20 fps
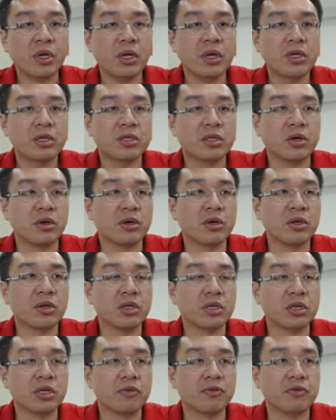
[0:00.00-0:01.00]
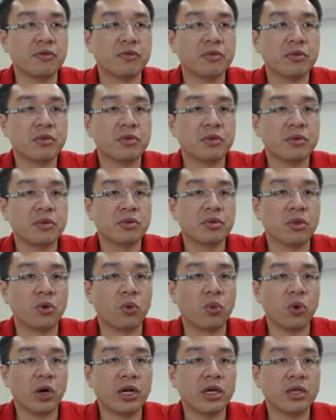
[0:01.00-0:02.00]
So if the
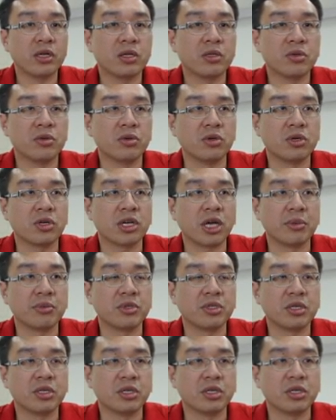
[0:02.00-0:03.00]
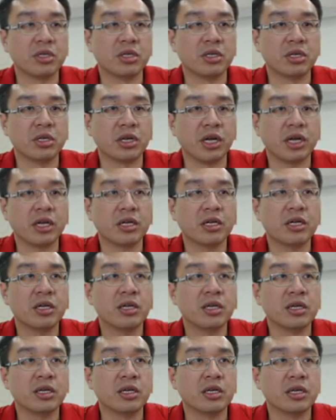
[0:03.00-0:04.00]
white do not capture the knight,
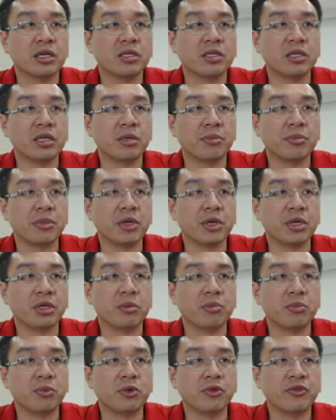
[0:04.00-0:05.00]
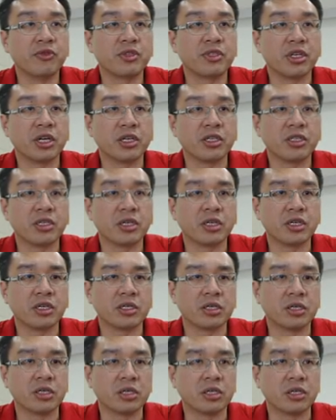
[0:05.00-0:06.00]
let's say make a move such as
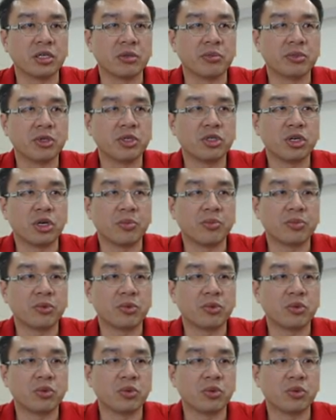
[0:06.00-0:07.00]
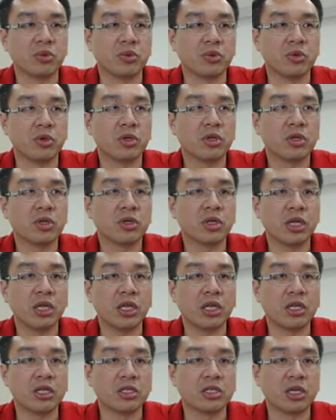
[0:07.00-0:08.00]
a bishop to
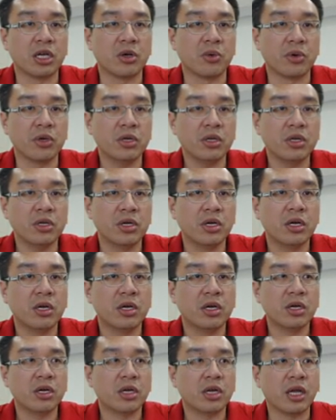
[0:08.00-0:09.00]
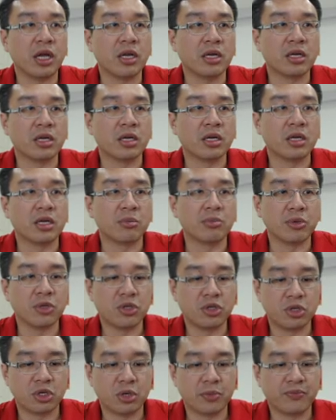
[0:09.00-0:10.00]
e7, then the
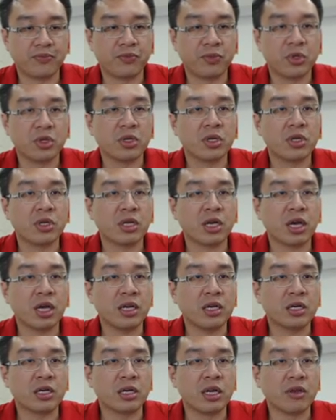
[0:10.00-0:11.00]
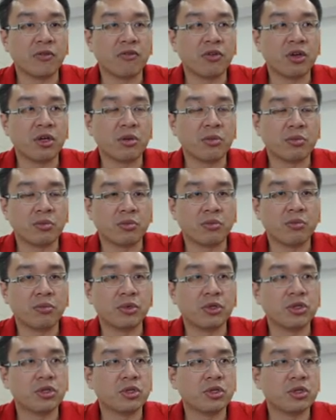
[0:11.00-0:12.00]
bishop can develop
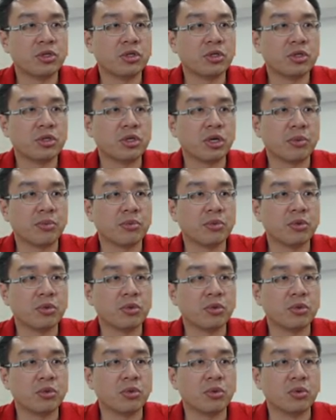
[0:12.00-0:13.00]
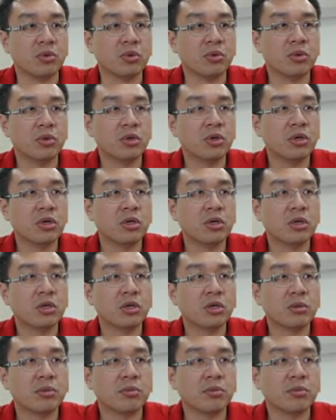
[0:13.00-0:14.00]
bishop to
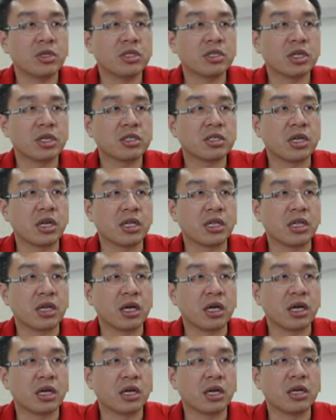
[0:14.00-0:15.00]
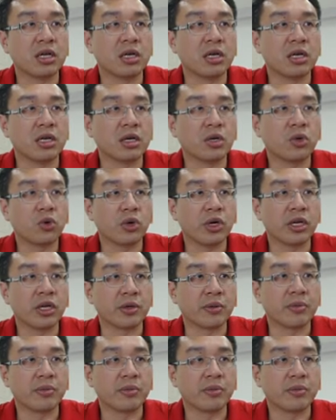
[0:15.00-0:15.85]
b6 attack the queen.